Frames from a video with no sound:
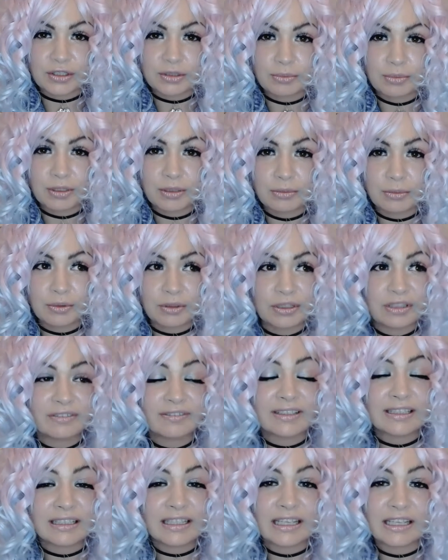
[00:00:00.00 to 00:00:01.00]
to people,
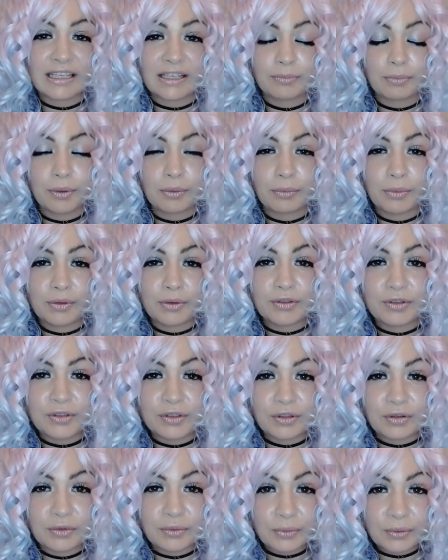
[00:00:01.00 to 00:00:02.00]
even like proposed
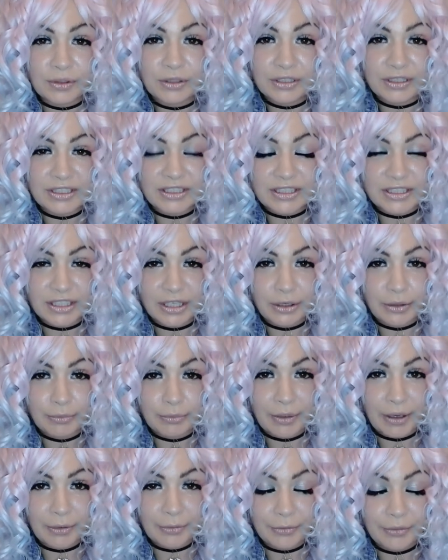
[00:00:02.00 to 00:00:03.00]
authorities,
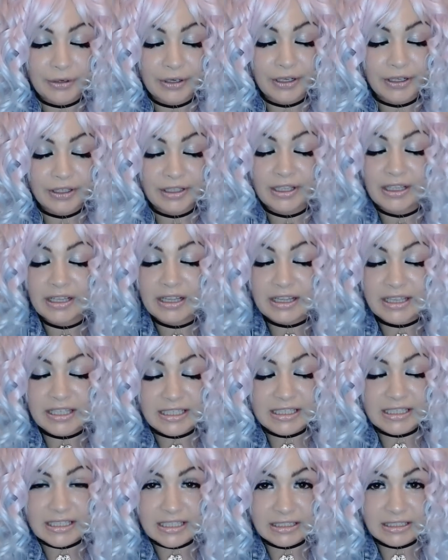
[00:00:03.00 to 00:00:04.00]
about
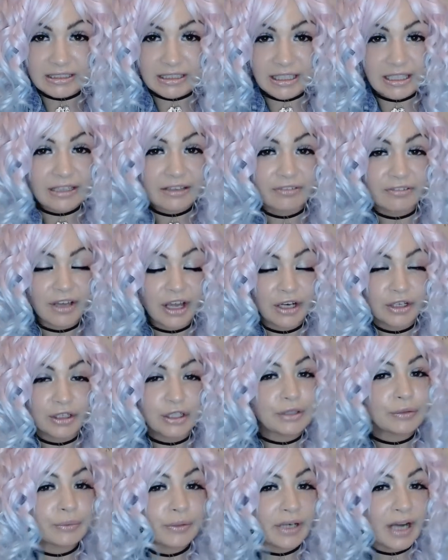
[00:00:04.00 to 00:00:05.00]
things in life, and
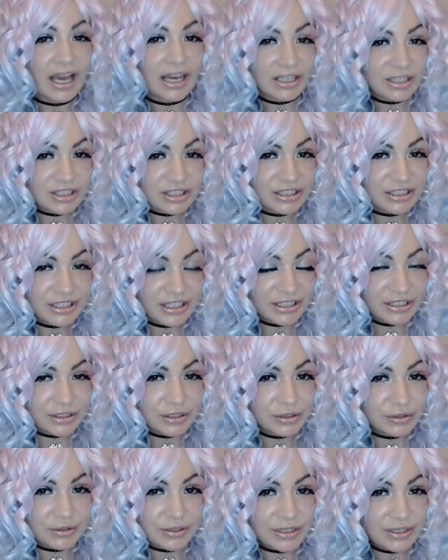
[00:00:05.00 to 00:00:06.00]
no one actually takes
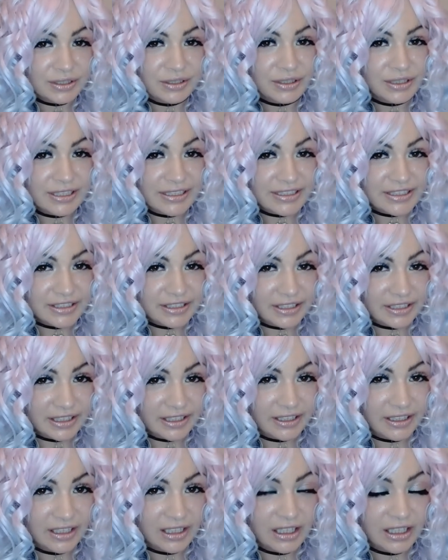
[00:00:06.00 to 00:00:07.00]
you seriously.
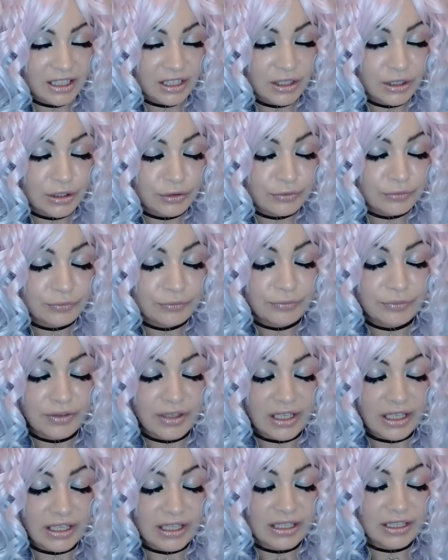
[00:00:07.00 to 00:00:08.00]

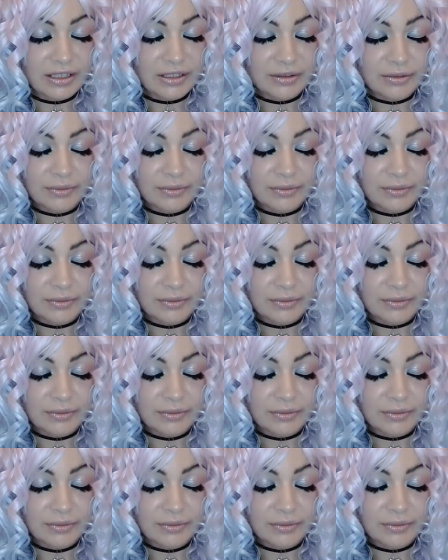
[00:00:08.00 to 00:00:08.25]
Like,